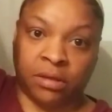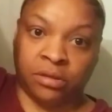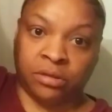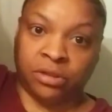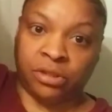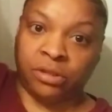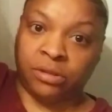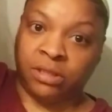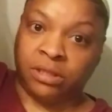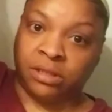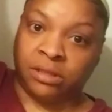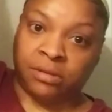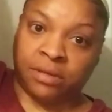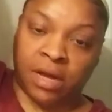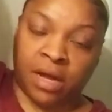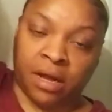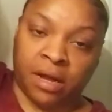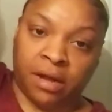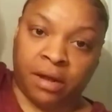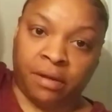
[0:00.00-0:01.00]
to the
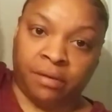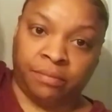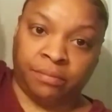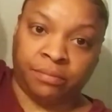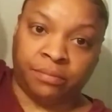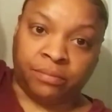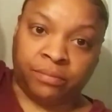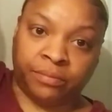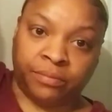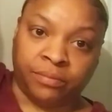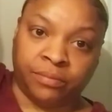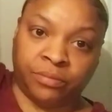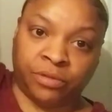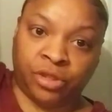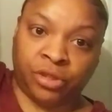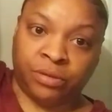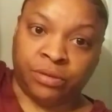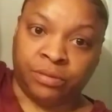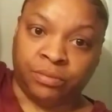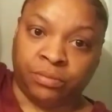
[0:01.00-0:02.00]

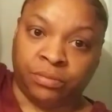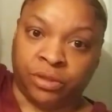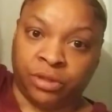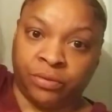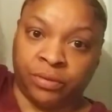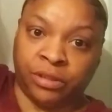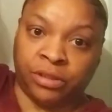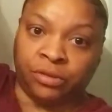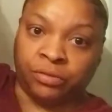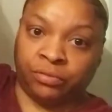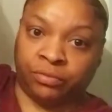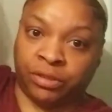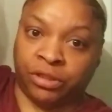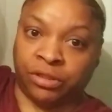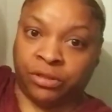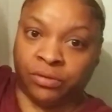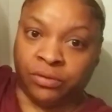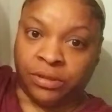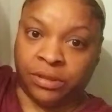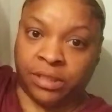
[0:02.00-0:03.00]
to its
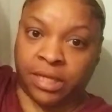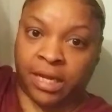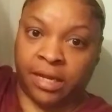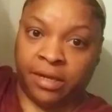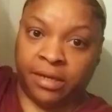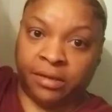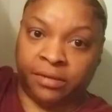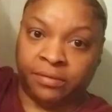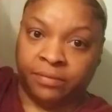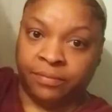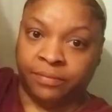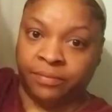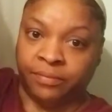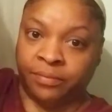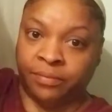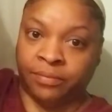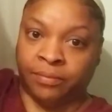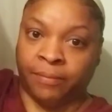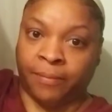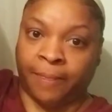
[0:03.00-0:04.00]
original state.
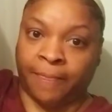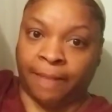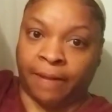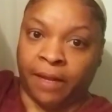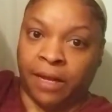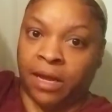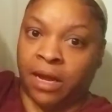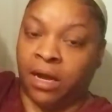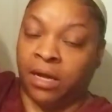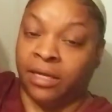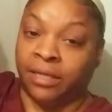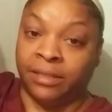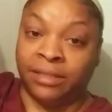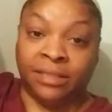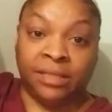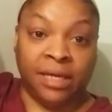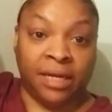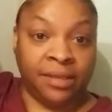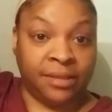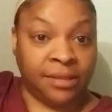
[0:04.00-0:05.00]
It
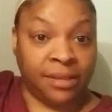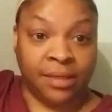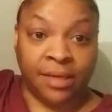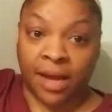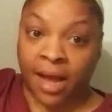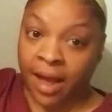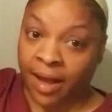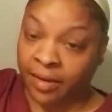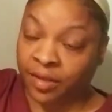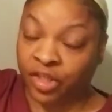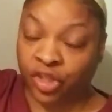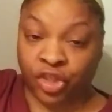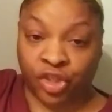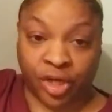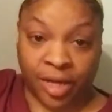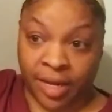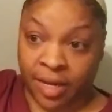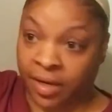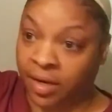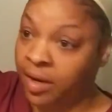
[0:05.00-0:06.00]
does not
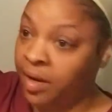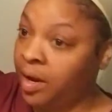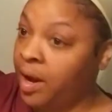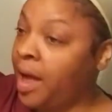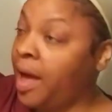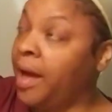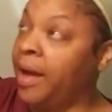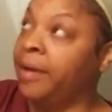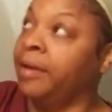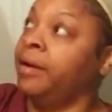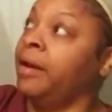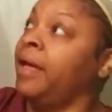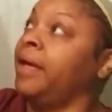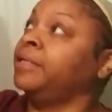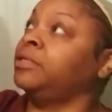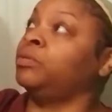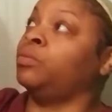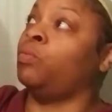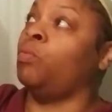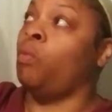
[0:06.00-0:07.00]
shed a lot, and
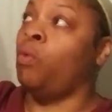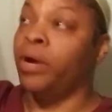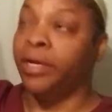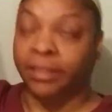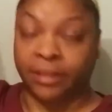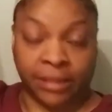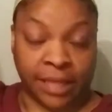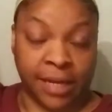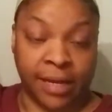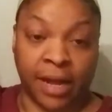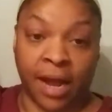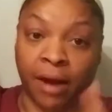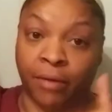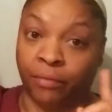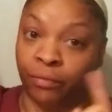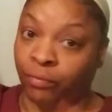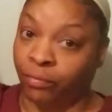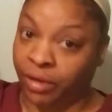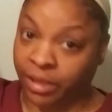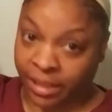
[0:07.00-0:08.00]
that's one thing I
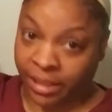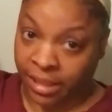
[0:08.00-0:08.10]
really